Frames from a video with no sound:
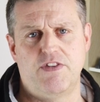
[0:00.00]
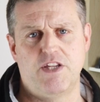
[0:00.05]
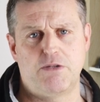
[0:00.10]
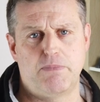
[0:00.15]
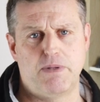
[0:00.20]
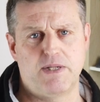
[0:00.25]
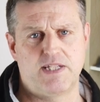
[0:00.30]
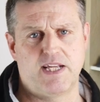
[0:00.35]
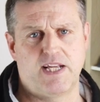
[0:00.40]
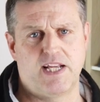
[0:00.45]
of this
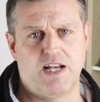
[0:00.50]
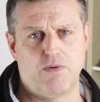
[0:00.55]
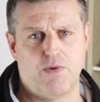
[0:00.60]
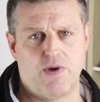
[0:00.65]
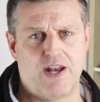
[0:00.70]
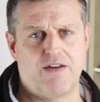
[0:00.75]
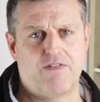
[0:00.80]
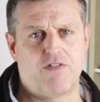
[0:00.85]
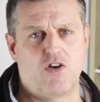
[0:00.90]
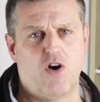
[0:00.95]
particular
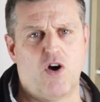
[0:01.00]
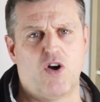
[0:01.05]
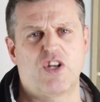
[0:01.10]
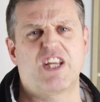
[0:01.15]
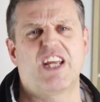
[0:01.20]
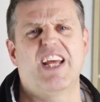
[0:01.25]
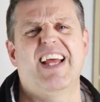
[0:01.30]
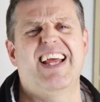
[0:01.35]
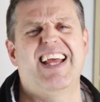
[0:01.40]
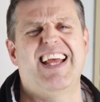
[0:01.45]
one I've
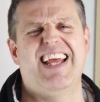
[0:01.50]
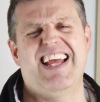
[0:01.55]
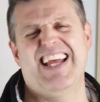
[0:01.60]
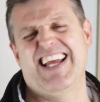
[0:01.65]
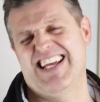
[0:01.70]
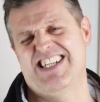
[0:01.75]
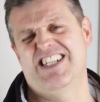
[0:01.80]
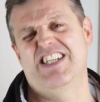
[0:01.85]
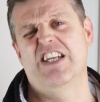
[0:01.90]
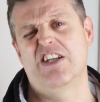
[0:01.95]
got
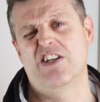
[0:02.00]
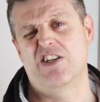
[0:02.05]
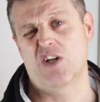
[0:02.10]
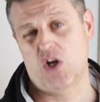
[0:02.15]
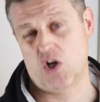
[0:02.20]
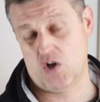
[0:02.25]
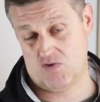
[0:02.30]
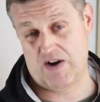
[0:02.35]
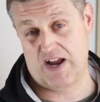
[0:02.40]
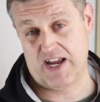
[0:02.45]
isn't
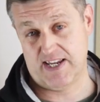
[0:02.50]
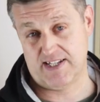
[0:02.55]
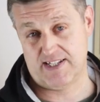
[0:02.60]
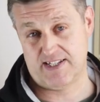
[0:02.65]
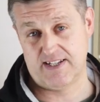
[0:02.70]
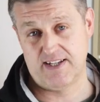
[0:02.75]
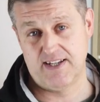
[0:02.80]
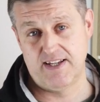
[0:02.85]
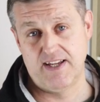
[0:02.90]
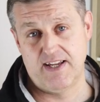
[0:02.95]

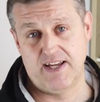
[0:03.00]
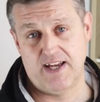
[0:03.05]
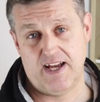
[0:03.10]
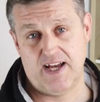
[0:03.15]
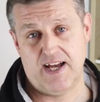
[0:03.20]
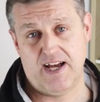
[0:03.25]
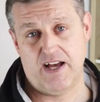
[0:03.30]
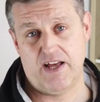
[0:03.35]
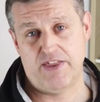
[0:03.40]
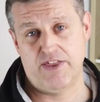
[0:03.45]
great,
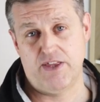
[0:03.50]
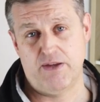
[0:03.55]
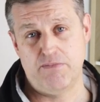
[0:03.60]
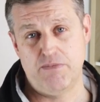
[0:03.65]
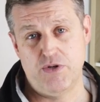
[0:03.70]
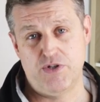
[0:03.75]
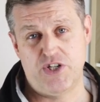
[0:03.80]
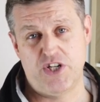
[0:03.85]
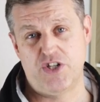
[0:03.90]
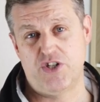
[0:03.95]
and the
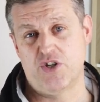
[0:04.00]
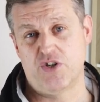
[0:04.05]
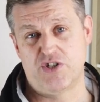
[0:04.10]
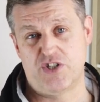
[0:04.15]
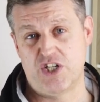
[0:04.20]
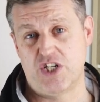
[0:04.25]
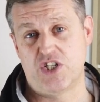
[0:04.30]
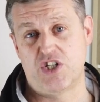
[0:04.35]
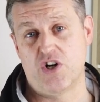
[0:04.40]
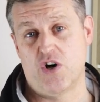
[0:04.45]
music does
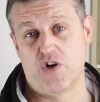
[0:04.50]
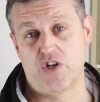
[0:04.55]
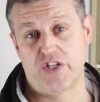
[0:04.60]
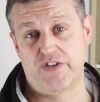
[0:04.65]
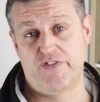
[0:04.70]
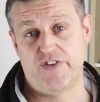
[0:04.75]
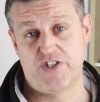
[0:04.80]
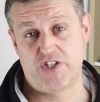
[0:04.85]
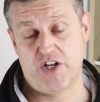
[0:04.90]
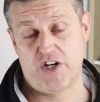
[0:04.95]
distort
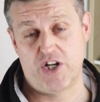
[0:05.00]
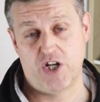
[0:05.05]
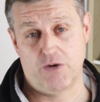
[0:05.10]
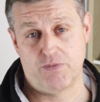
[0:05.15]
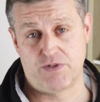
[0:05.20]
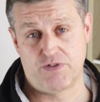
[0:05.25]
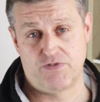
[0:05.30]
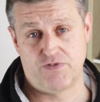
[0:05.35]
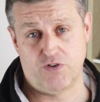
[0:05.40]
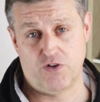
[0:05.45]
if you turn it
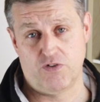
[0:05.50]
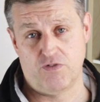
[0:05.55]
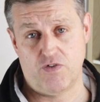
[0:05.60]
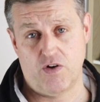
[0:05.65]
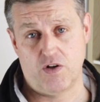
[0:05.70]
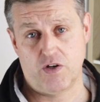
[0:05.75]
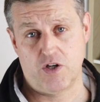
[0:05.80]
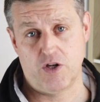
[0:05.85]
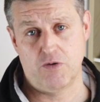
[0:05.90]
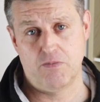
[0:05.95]
up to full
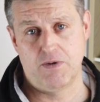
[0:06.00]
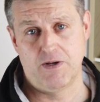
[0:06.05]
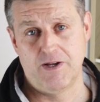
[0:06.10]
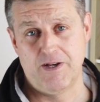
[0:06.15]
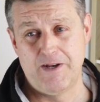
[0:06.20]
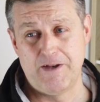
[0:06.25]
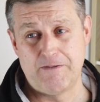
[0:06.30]
volume.